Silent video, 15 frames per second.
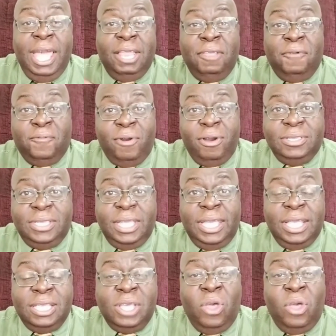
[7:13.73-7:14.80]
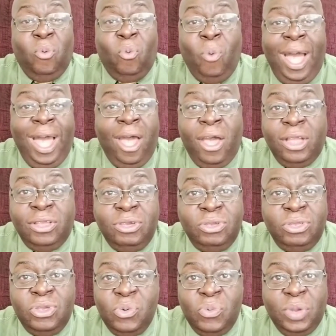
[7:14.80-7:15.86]
And the first thing is, why are
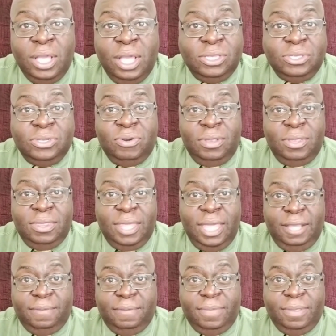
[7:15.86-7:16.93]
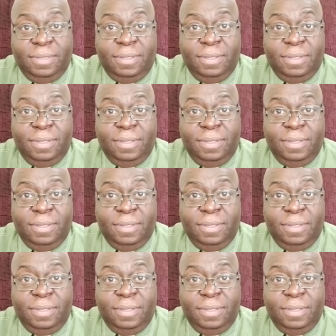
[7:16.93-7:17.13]
you doing a certain thing?